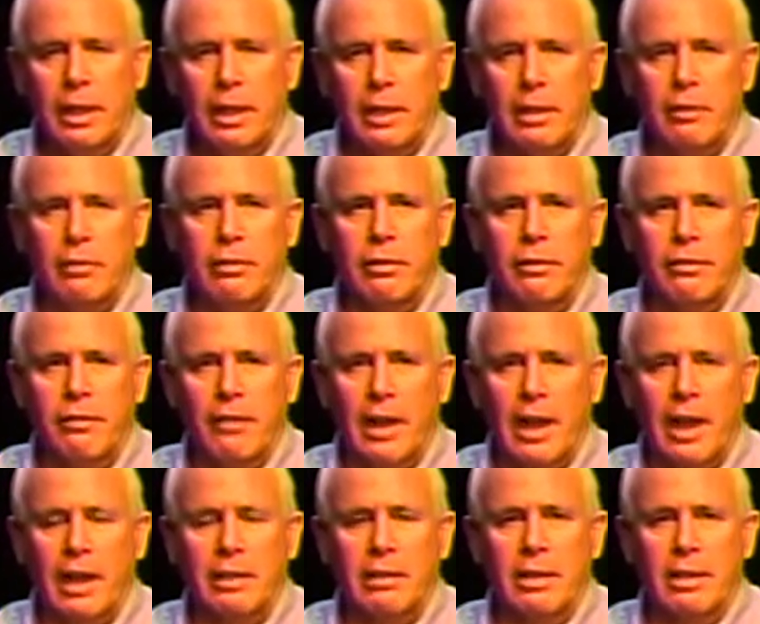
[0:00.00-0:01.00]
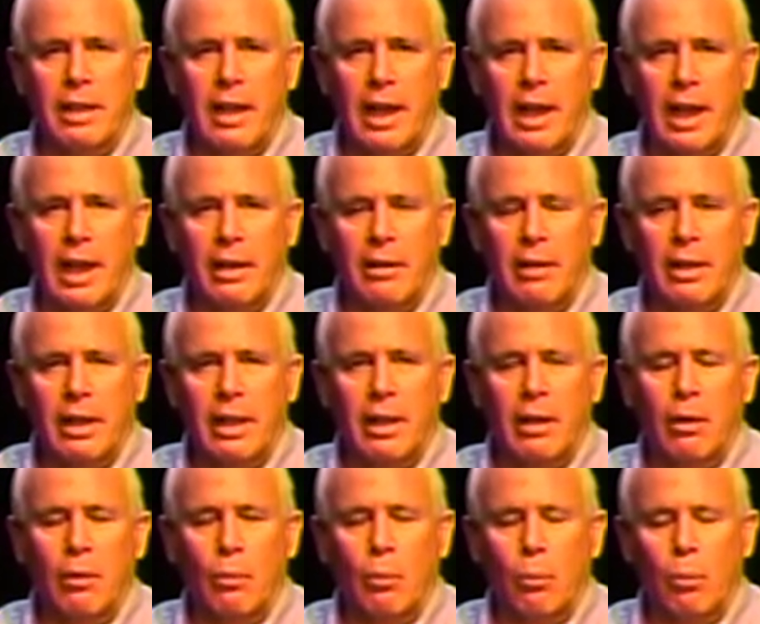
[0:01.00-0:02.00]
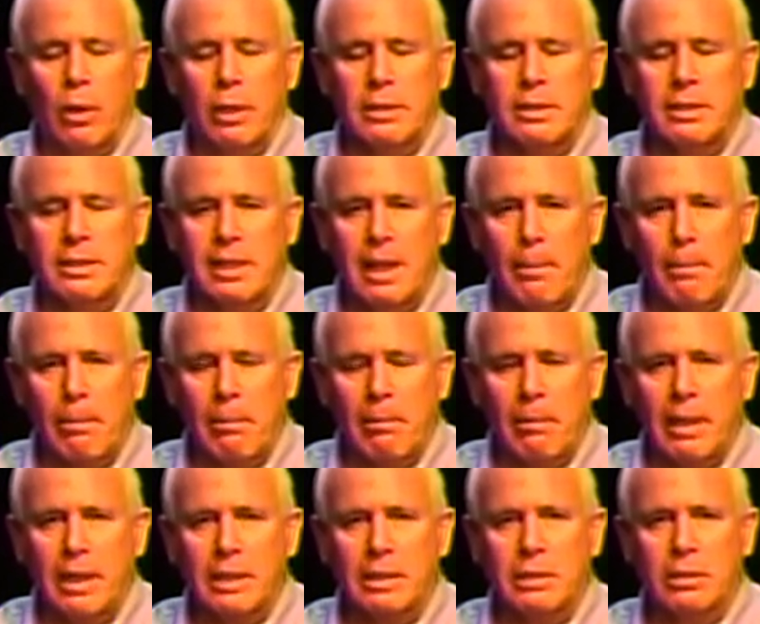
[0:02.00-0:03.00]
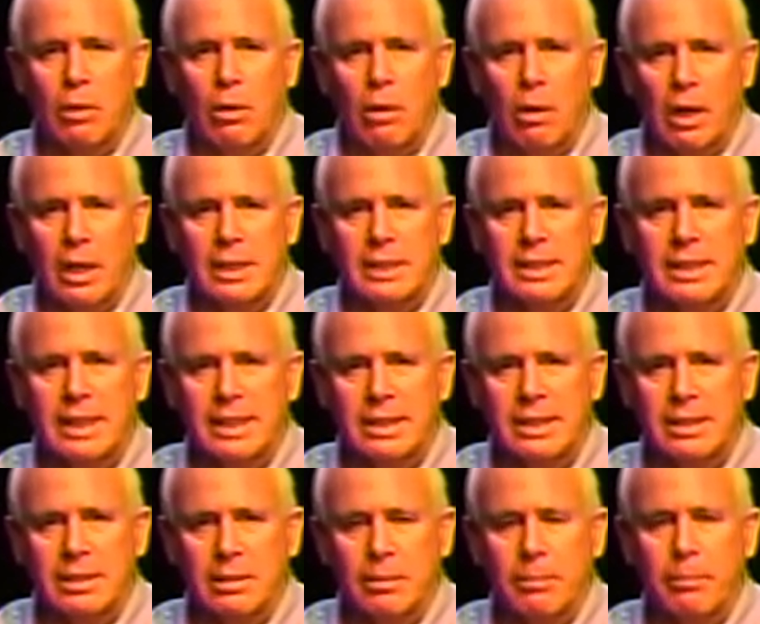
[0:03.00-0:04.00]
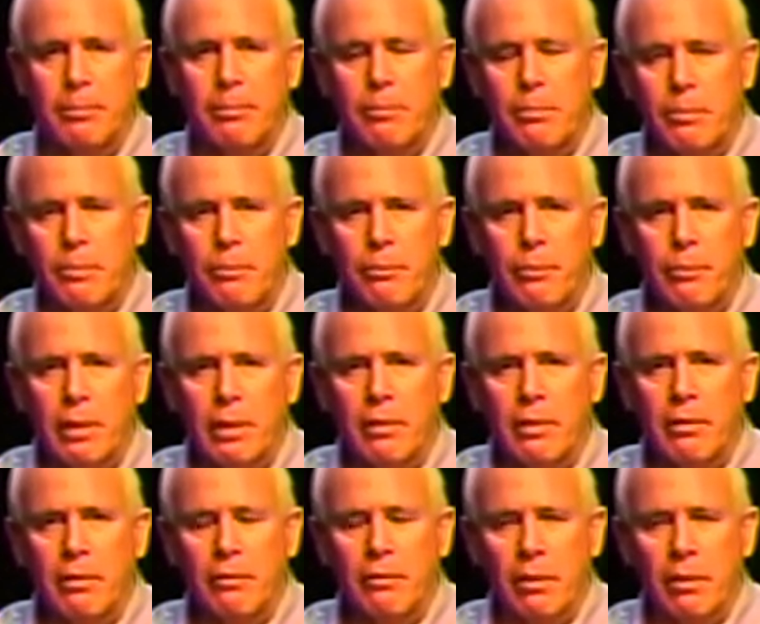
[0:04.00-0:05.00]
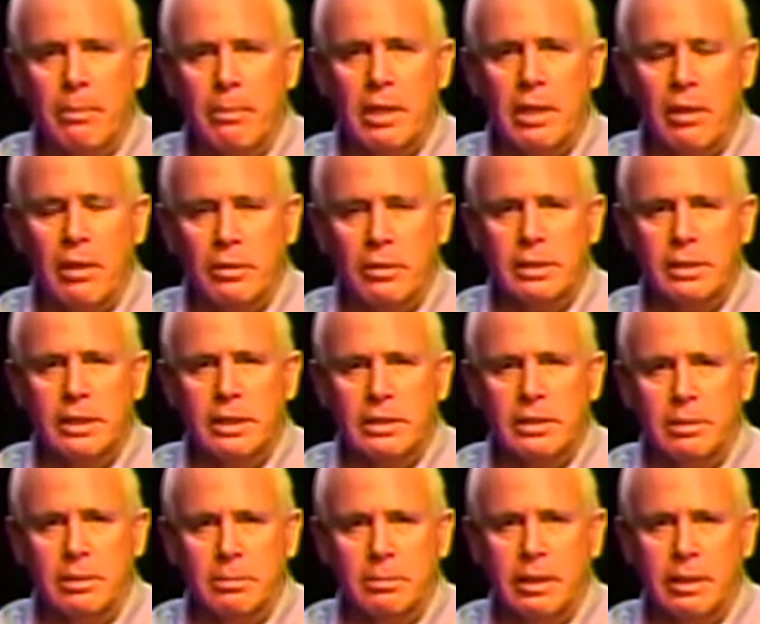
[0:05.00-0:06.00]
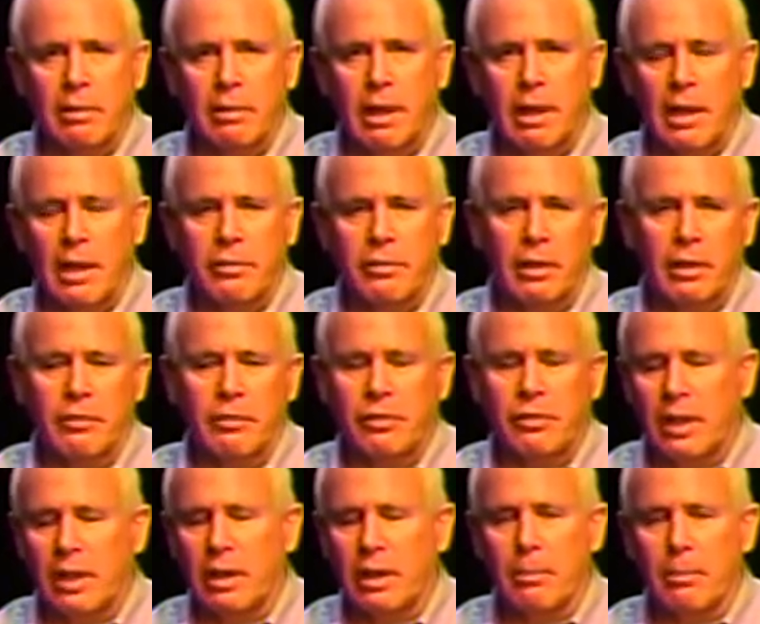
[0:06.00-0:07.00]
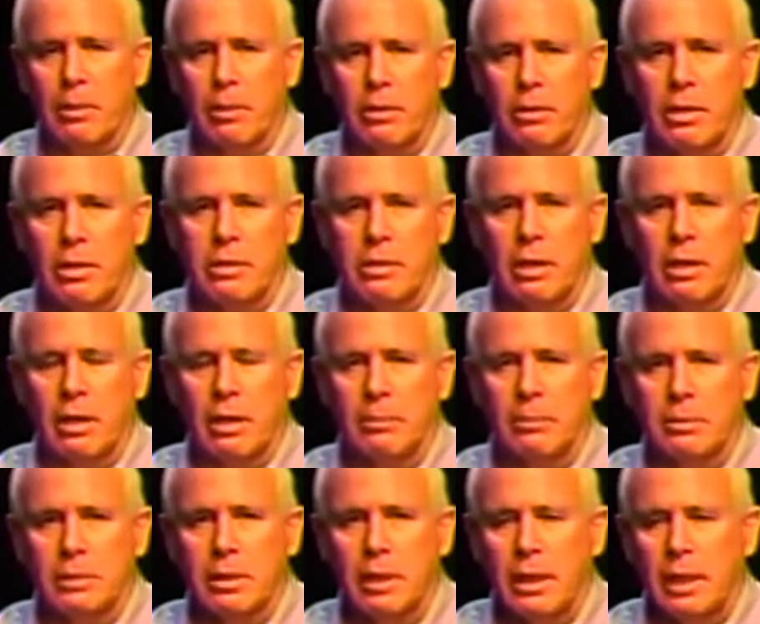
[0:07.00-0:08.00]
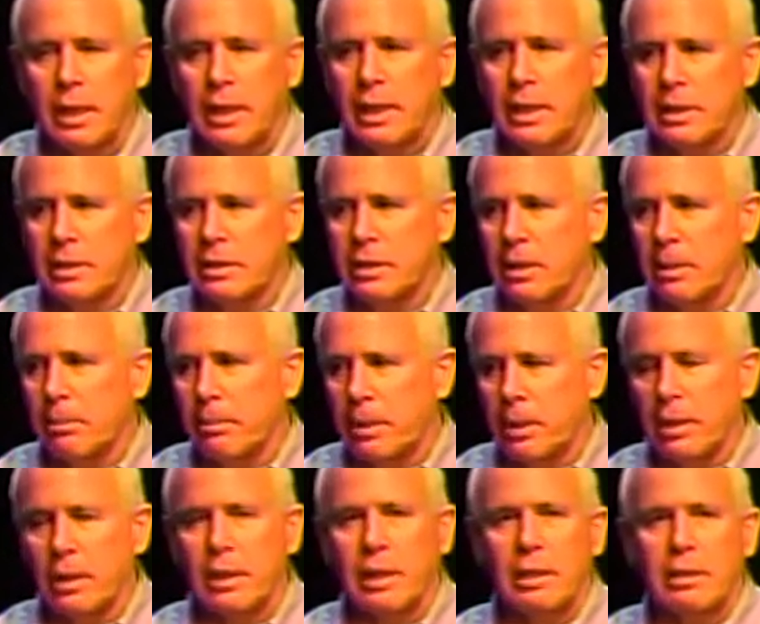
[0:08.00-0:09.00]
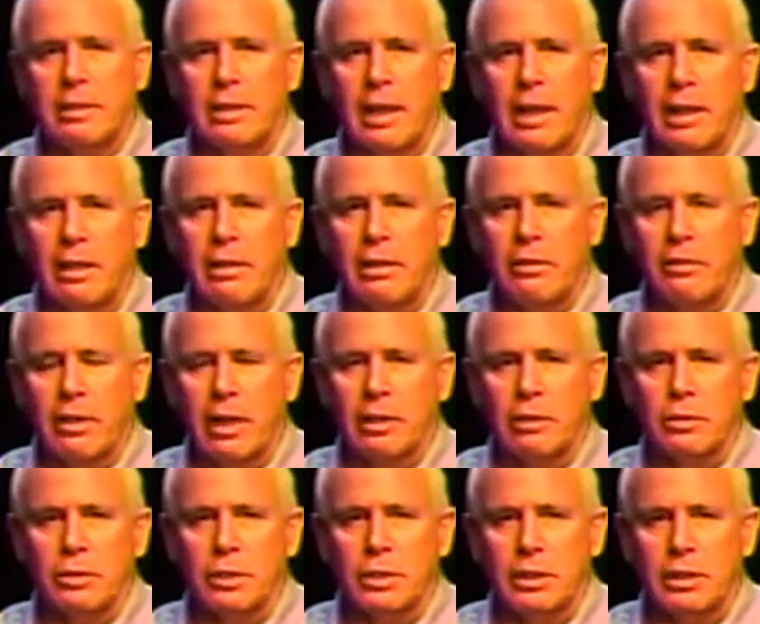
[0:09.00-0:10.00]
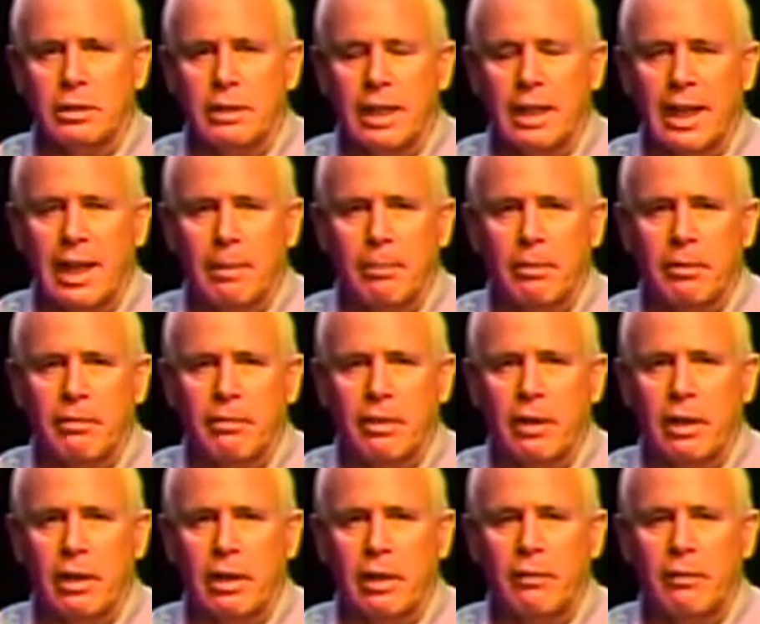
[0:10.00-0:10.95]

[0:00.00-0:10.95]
is the fact that what separates our system from the other systems that are out there, I've said it a million times, is the ability to take these energies and amplify